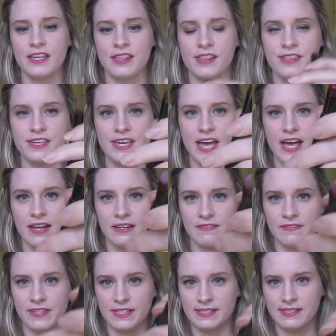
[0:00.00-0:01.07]
The head
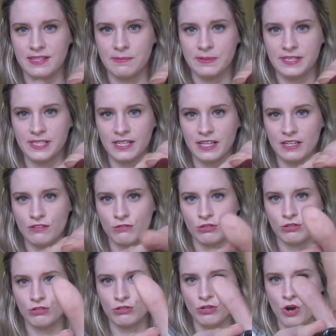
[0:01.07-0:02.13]
of this lipstick is
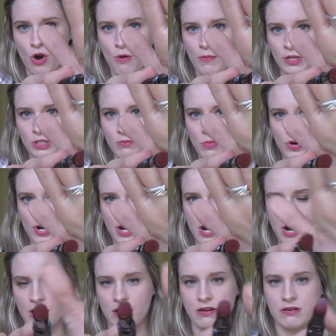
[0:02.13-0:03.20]
so much more
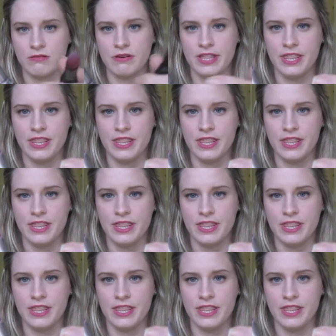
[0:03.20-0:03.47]
narrow